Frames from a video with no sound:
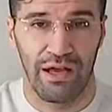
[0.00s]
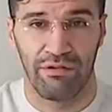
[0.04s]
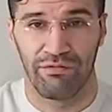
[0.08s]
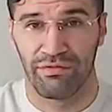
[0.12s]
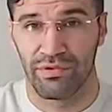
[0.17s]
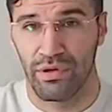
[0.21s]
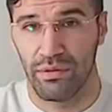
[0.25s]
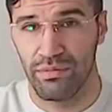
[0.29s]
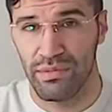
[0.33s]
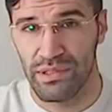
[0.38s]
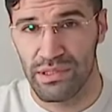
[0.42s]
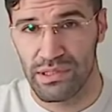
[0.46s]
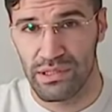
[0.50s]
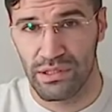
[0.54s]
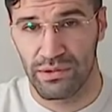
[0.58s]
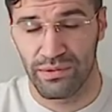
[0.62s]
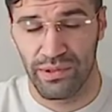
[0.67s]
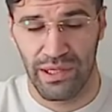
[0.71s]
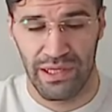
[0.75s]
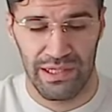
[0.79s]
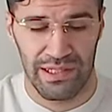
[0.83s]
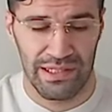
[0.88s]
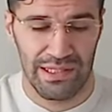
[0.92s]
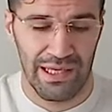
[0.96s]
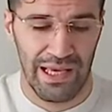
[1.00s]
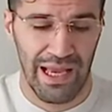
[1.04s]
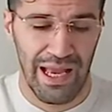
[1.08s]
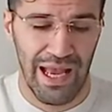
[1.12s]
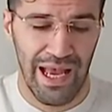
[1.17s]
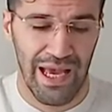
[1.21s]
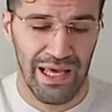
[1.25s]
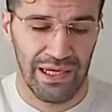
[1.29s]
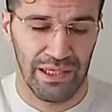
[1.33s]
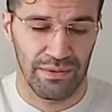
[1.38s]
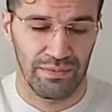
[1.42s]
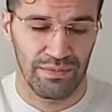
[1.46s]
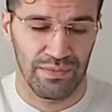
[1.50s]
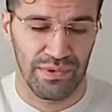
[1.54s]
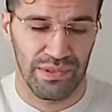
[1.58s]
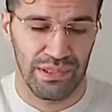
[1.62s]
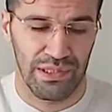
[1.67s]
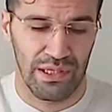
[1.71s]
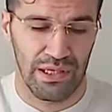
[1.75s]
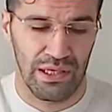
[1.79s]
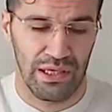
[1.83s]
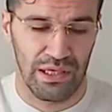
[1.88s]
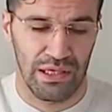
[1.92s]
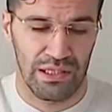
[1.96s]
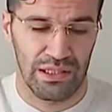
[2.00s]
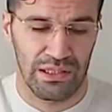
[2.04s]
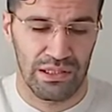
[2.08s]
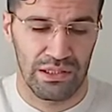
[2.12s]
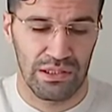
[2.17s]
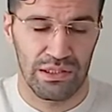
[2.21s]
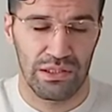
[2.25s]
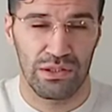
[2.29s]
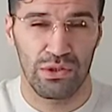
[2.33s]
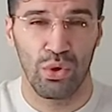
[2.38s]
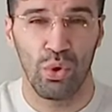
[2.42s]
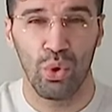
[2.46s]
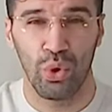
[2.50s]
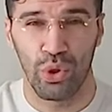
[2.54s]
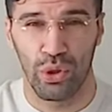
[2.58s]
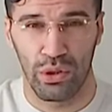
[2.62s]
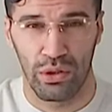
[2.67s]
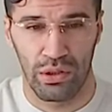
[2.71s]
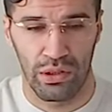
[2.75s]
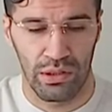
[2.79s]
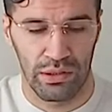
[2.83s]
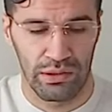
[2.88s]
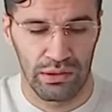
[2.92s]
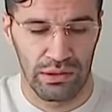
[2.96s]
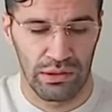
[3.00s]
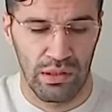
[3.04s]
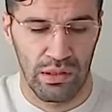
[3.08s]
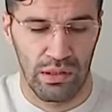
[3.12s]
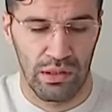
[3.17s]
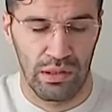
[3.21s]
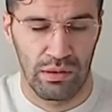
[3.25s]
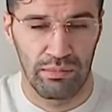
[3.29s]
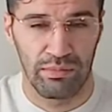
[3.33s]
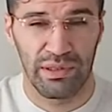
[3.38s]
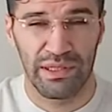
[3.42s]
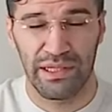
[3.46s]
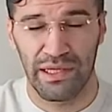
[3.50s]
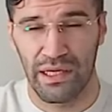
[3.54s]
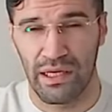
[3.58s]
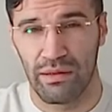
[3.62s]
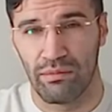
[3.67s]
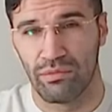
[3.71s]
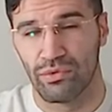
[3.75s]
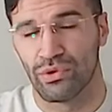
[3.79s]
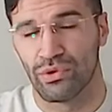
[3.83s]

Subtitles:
And from his grace, Adam's soil became